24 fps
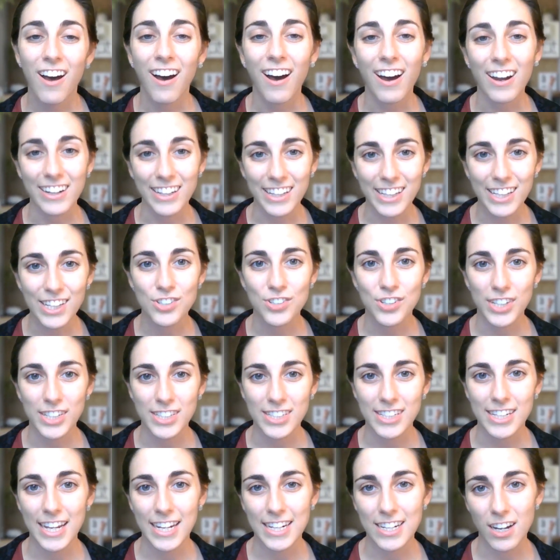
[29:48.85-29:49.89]
on
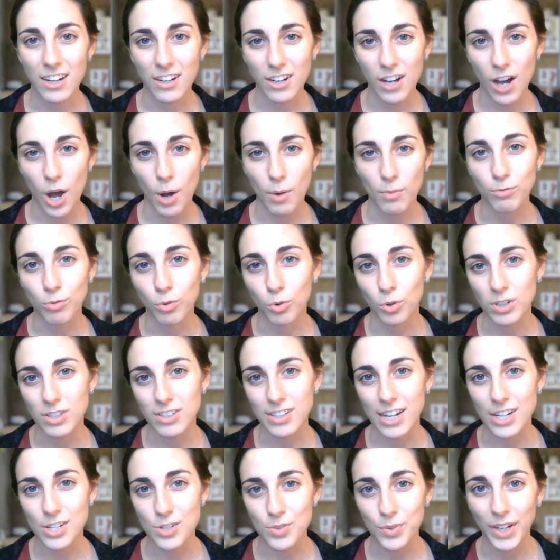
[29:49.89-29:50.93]

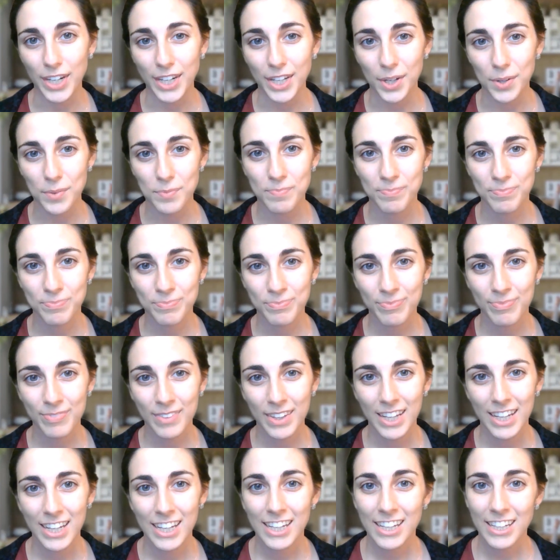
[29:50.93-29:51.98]
heattreattoday.com/radio.
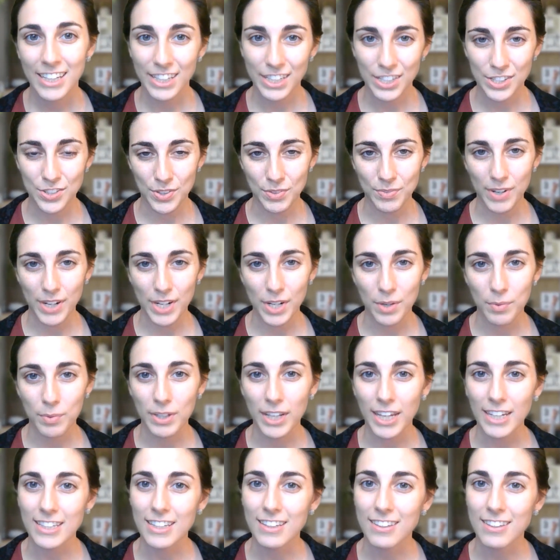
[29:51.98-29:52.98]
Heat Treat Radio would like to